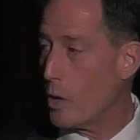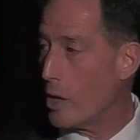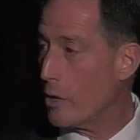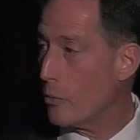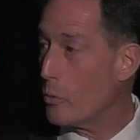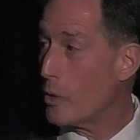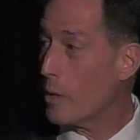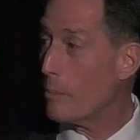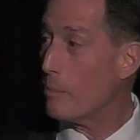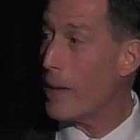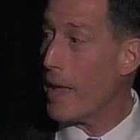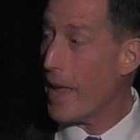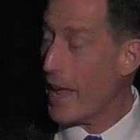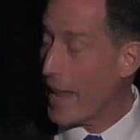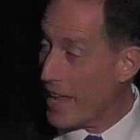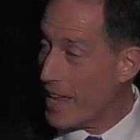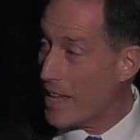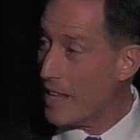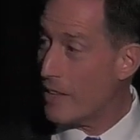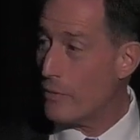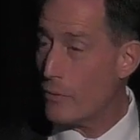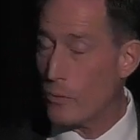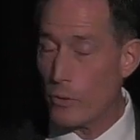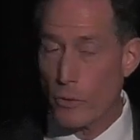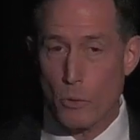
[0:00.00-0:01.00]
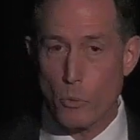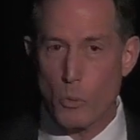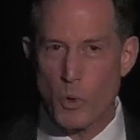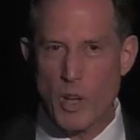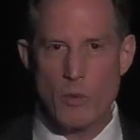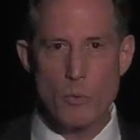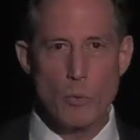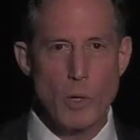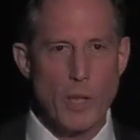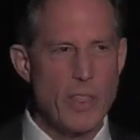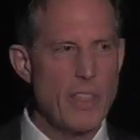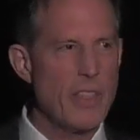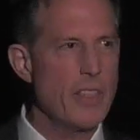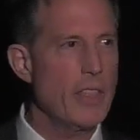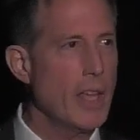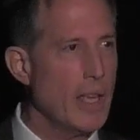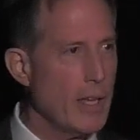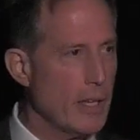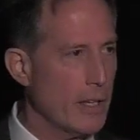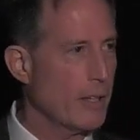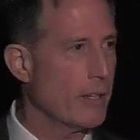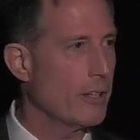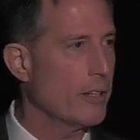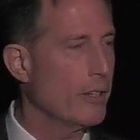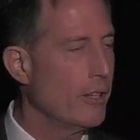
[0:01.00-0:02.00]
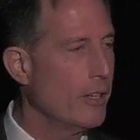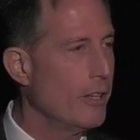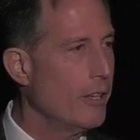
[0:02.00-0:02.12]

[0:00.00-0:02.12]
we behave or the way we think,